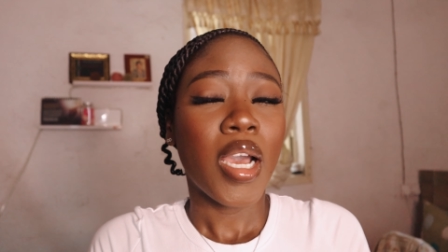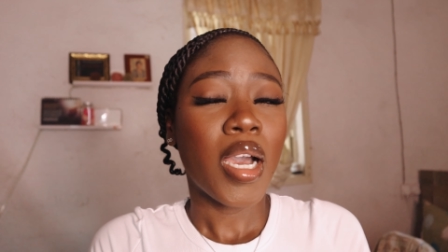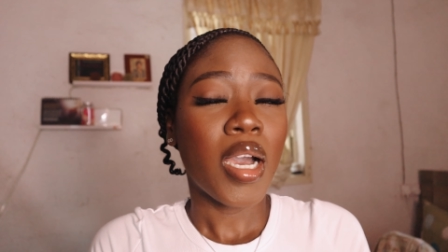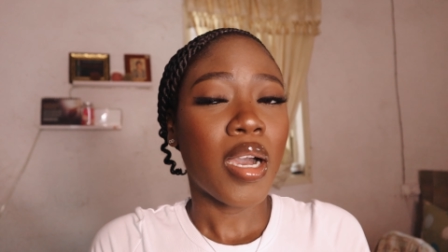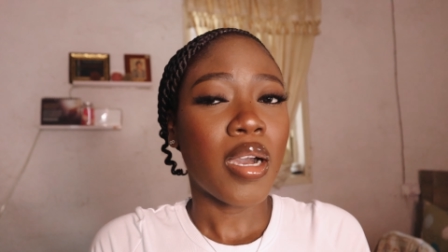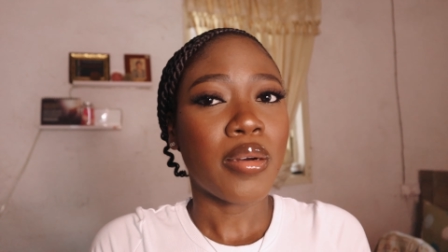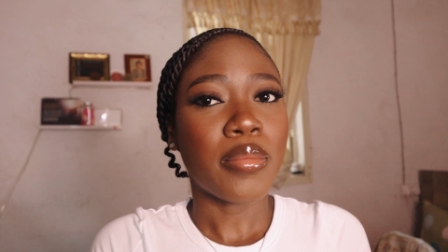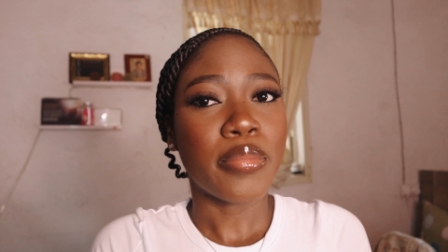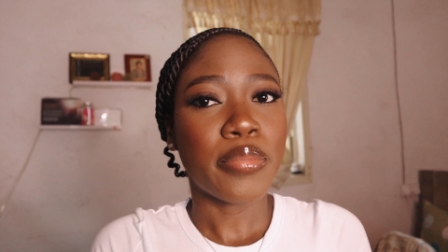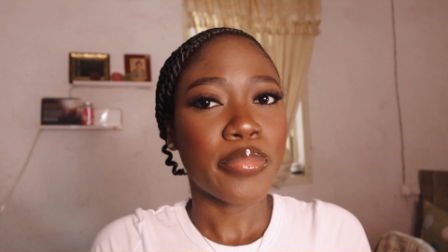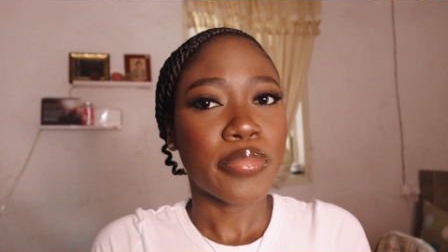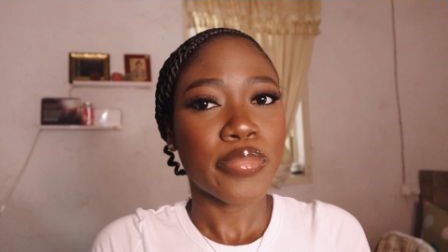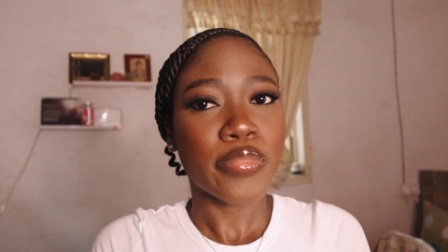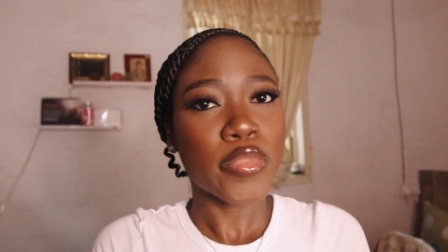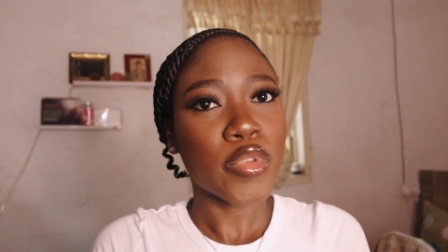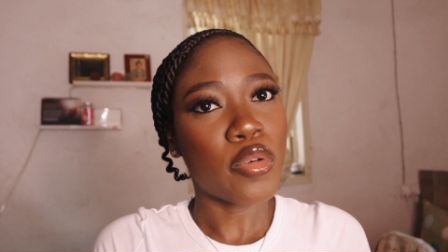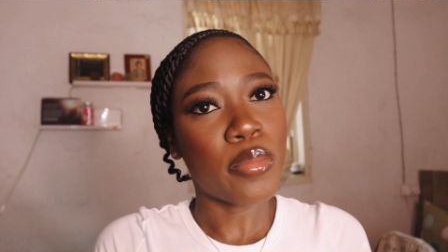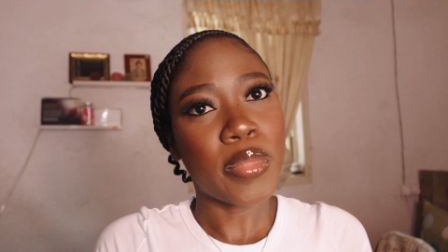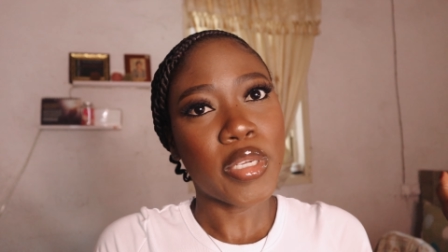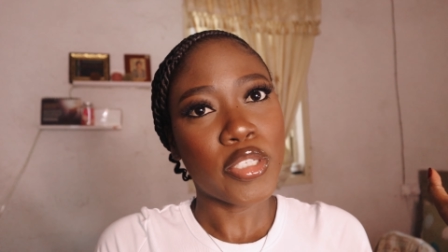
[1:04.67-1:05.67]
Um,
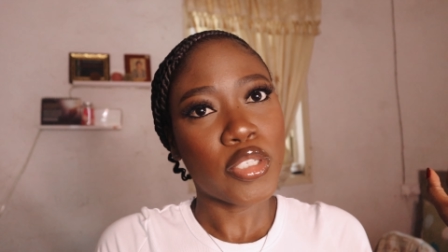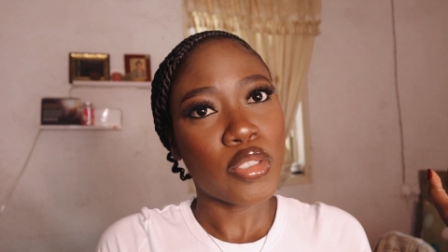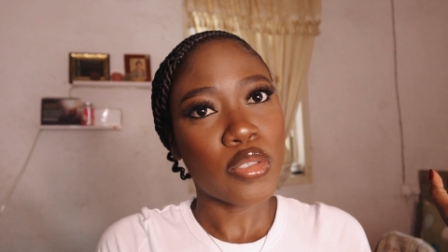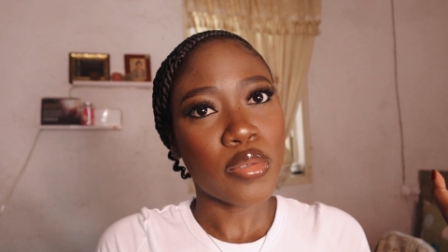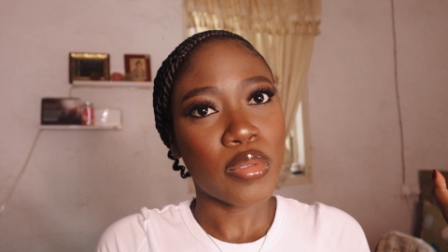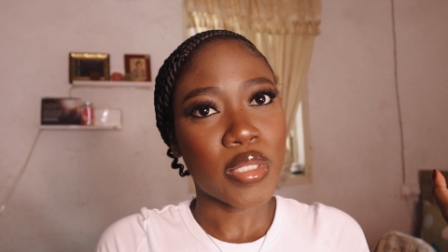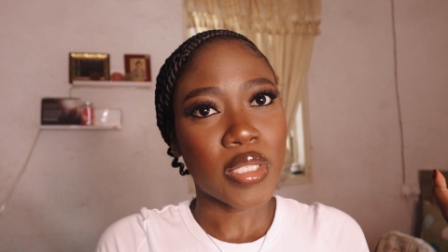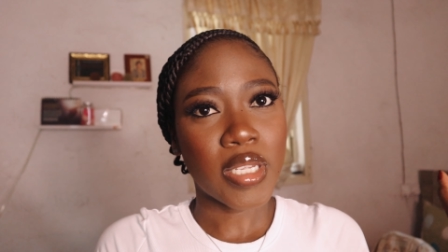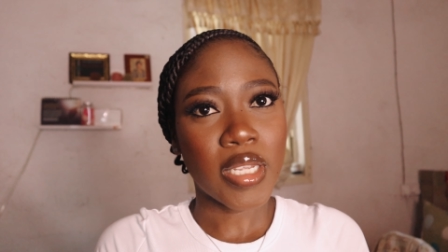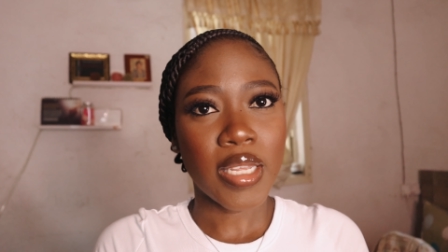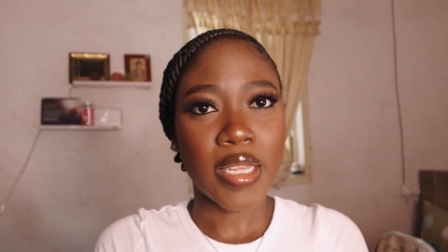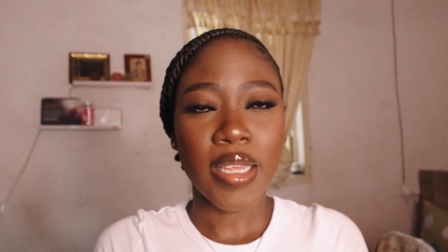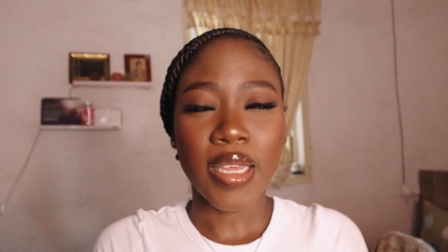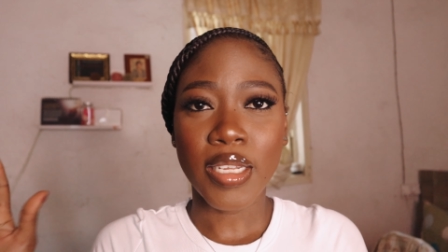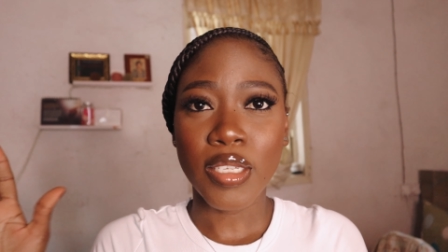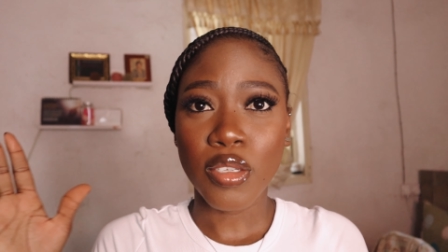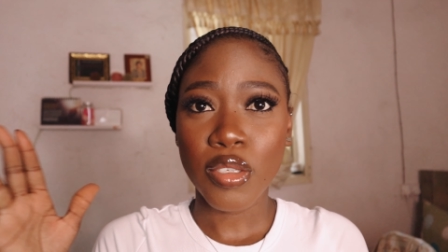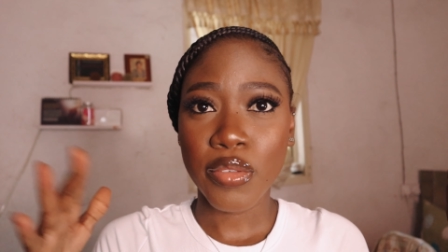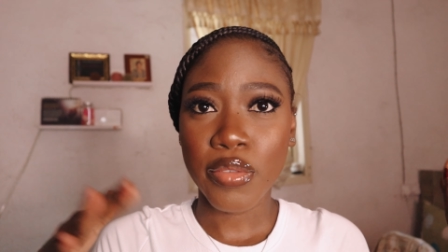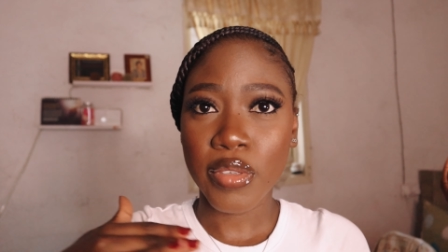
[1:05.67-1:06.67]
I should say.
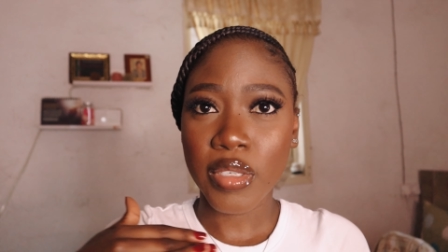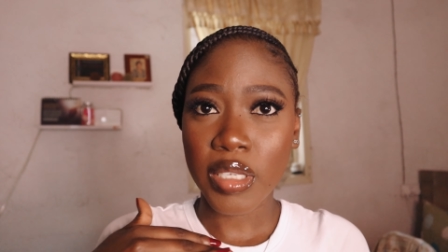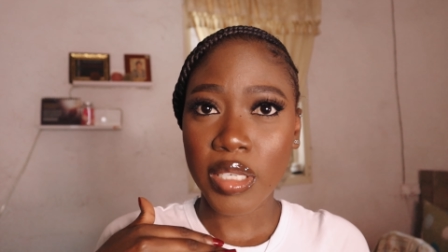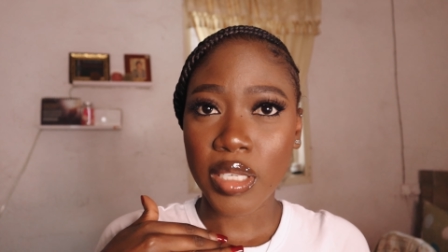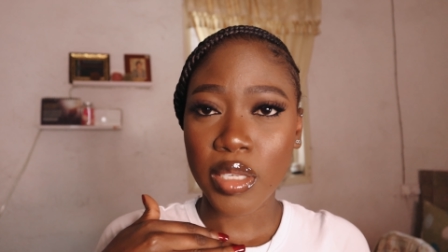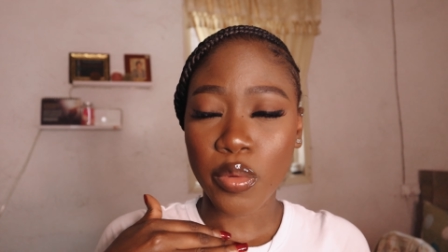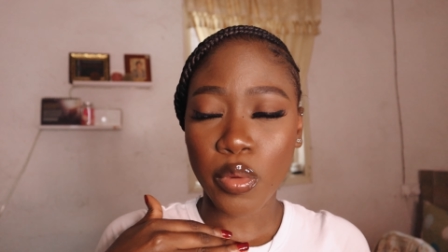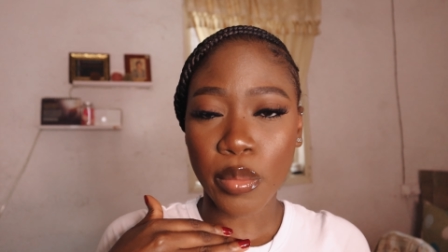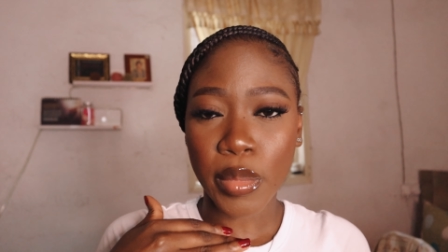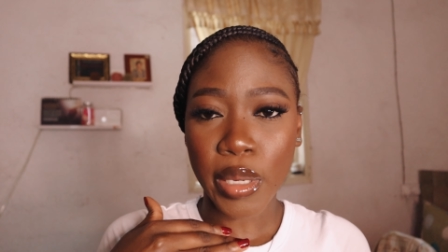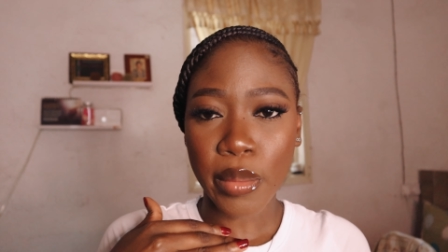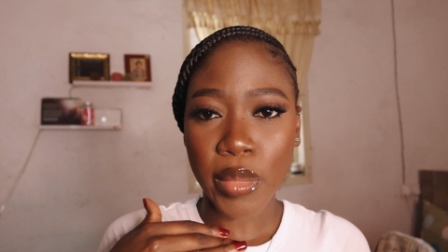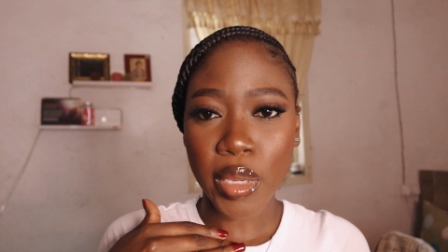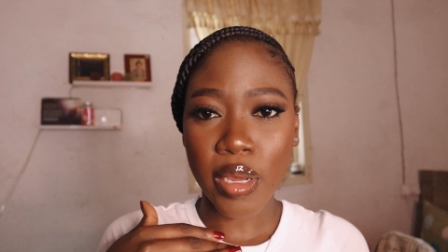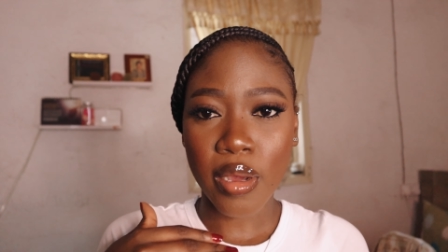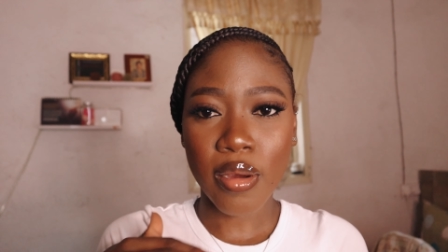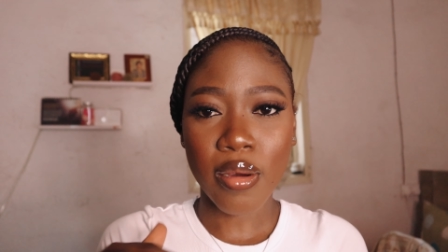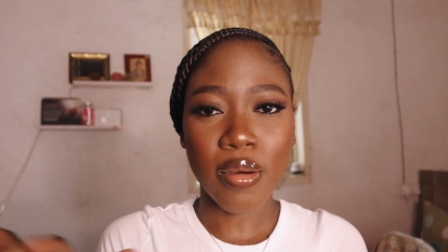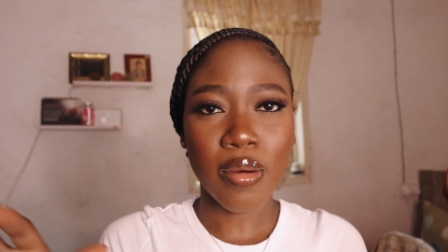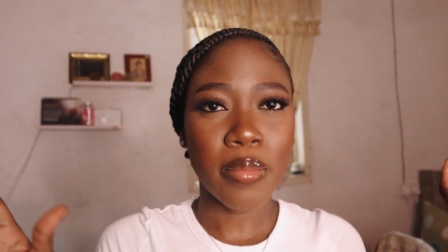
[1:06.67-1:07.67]
I just finished doing my
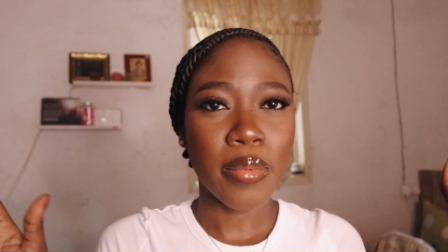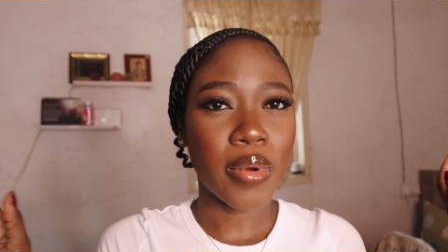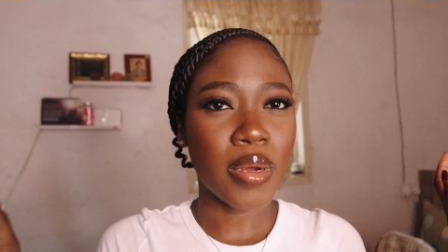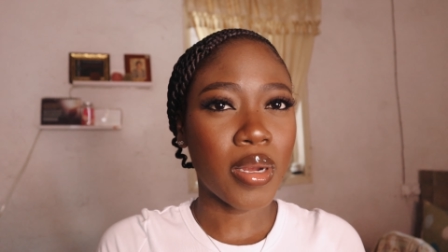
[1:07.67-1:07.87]
makeup.